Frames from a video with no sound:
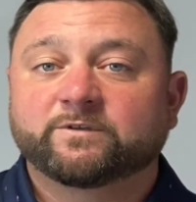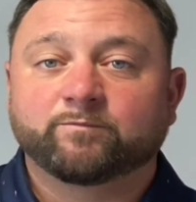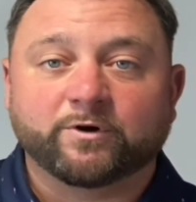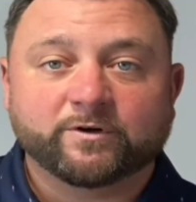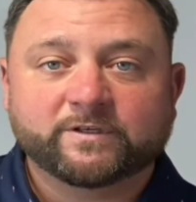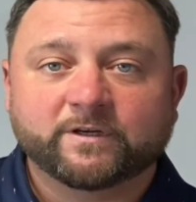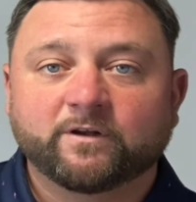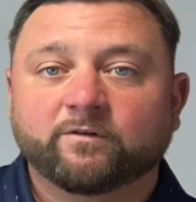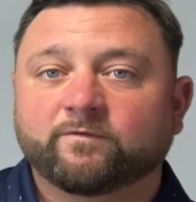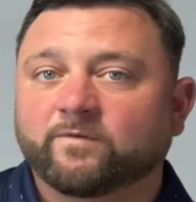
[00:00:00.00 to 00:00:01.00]

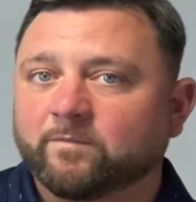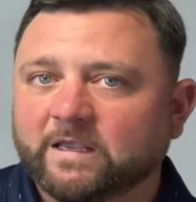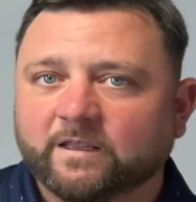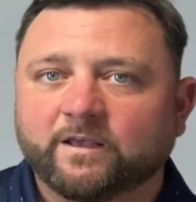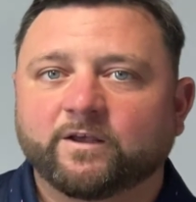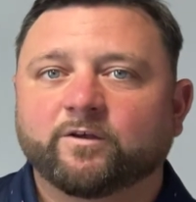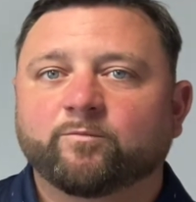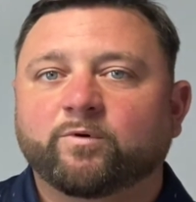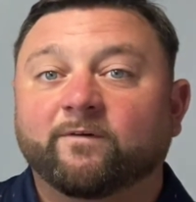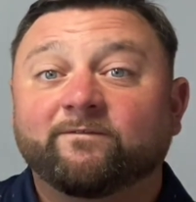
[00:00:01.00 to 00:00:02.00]
personal, familial,
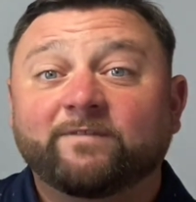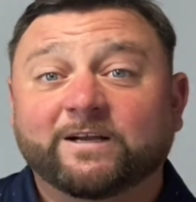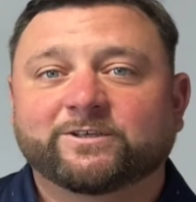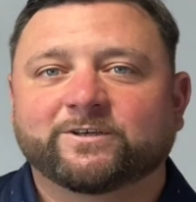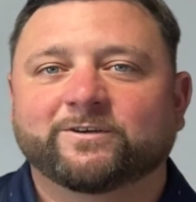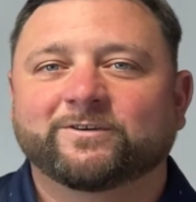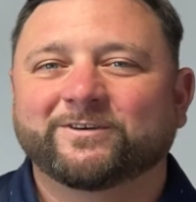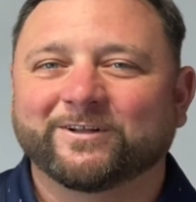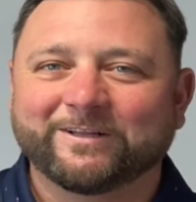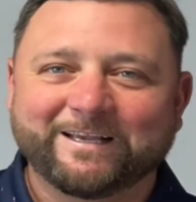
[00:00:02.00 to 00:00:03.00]
professional,
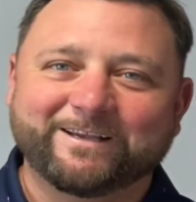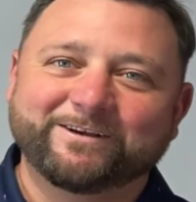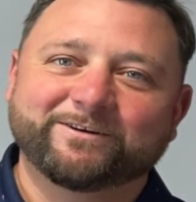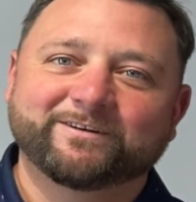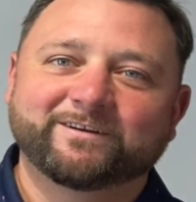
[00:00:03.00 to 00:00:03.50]
collegial.